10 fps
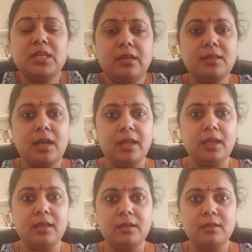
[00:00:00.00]
they'll
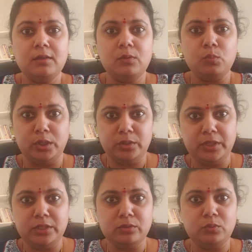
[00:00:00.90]
die. What do
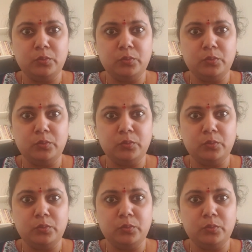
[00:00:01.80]
we do?